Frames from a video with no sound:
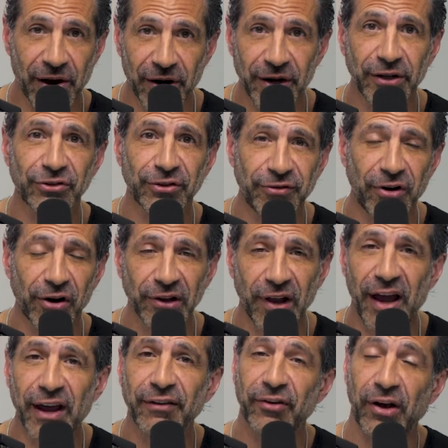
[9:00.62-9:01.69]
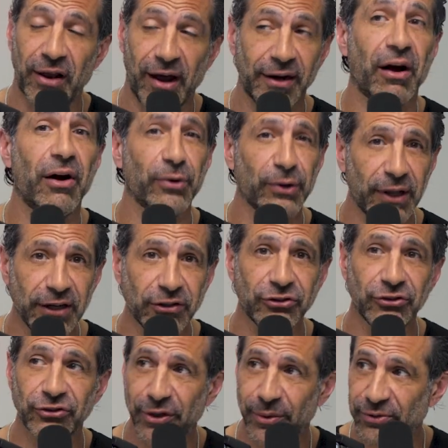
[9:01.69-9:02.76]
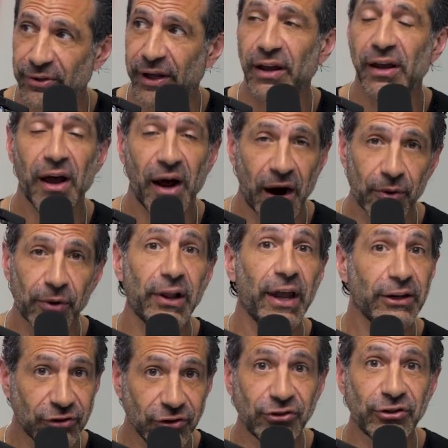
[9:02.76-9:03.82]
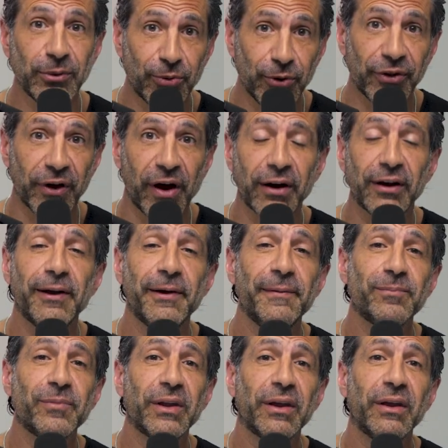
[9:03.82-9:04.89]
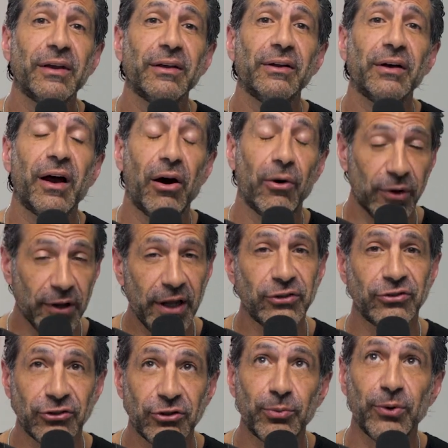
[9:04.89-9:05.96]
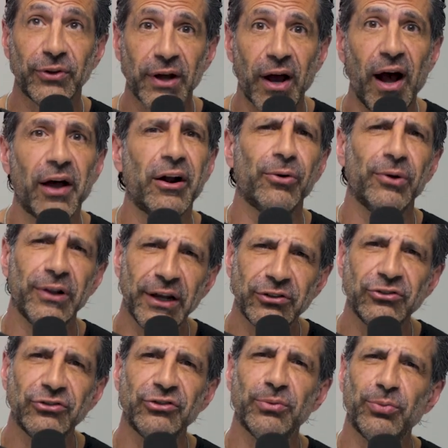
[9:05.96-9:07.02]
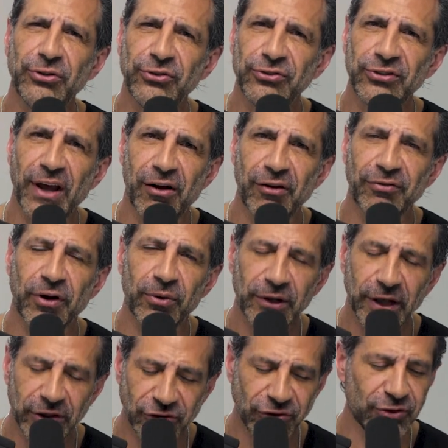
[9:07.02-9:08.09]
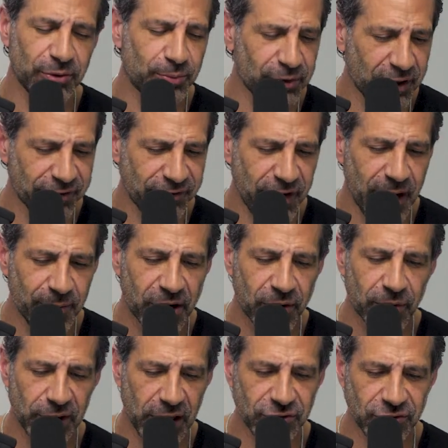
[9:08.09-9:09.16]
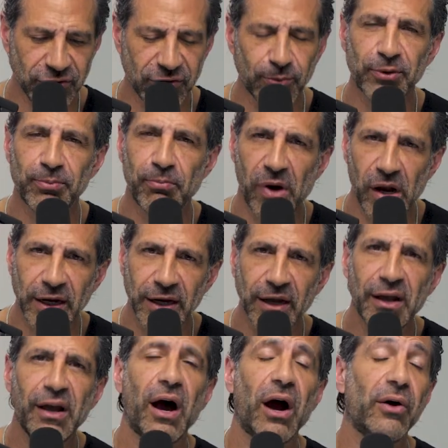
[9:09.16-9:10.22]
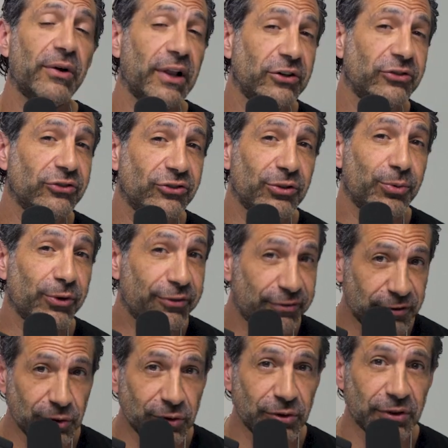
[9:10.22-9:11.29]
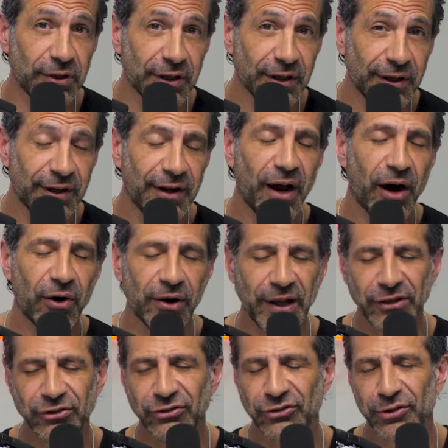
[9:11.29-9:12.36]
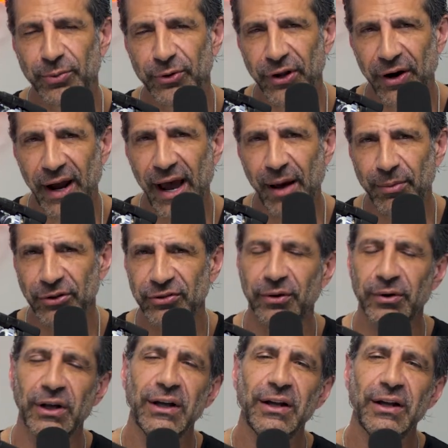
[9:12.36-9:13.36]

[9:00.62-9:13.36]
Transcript: areas of our life, like our relationships, like our relationship with our, our relationship with God, our relationship with self, our relationship with our family, our relationship with money, our relationship with food, our relationship with our habits.